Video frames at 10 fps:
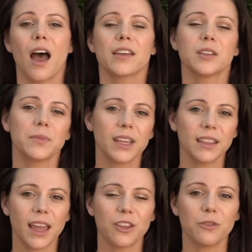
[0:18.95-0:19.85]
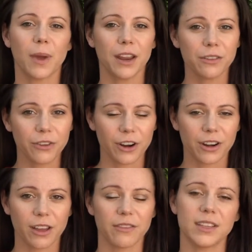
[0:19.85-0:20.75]
Something that you might have heard
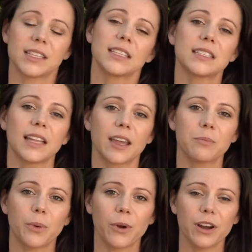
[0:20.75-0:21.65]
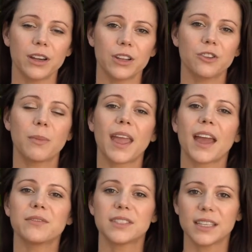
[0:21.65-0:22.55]
of is a slant board. You may
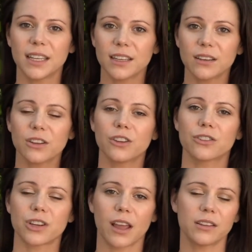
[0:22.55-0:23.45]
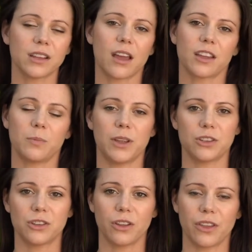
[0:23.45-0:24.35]
have seen your child's
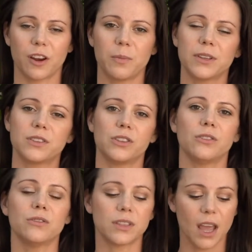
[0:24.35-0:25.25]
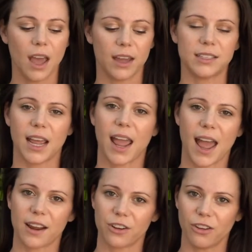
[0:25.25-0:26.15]
occupational therapist use a
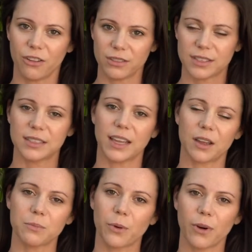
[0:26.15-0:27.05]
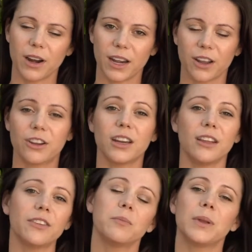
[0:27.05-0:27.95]
diagonal slant board. It could
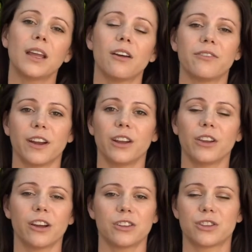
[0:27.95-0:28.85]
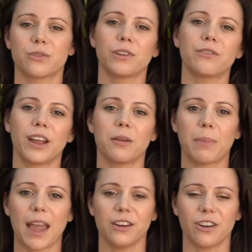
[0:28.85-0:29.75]
even be a very large 3-ring
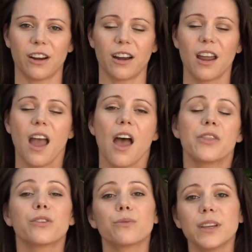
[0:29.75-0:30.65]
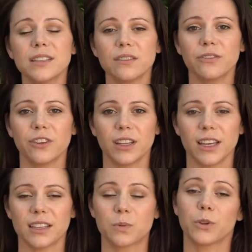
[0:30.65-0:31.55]
binder. The reason for
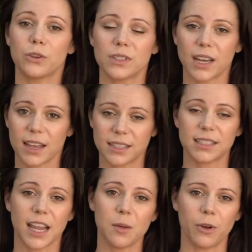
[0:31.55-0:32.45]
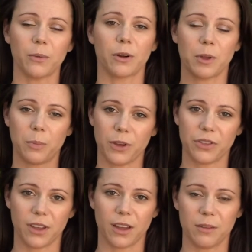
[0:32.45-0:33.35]
this, we'll use it as a table where we put
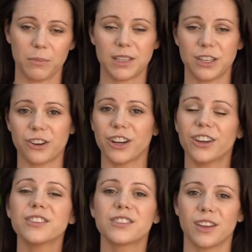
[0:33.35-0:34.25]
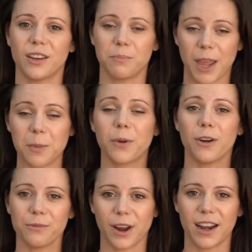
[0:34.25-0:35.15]
the materials, the
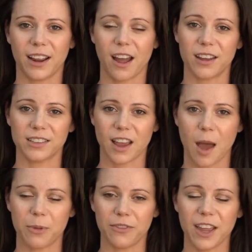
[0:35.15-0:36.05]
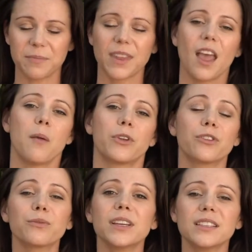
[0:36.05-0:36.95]
paper, writing on top of it. But the
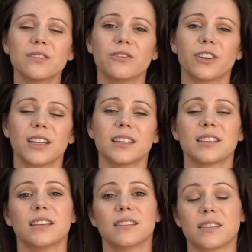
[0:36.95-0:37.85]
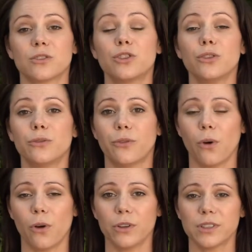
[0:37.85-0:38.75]
reason for this is
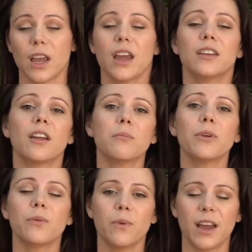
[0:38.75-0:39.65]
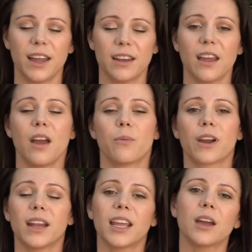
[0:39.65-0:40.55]
twofold. Number one, we're
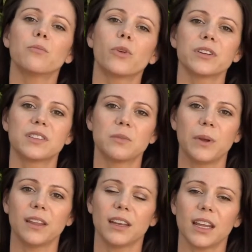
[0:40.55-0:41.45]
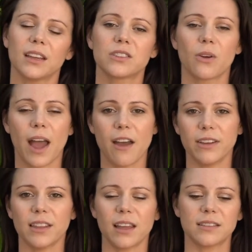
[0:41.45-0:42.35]
going to get more stability. So
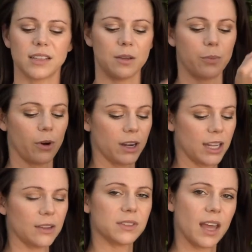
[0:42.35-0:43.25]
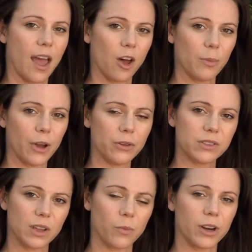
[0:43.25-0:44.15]
having that slant board gives the elbow
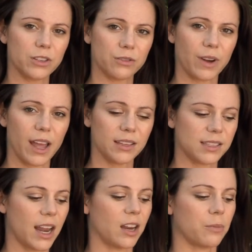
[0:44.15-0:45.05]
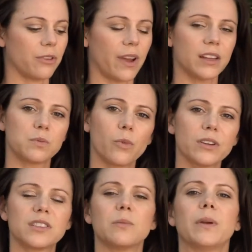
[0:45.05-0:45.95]
somewhere to rest, and it provides more
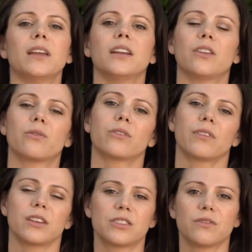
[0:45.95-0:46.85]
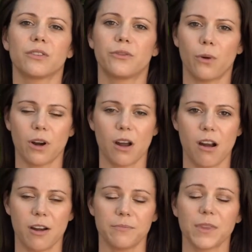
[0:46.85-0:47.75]
stability through the rest of the
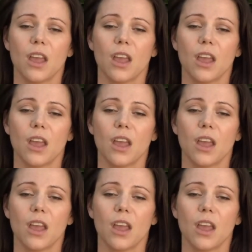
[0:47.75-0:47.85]
forearm.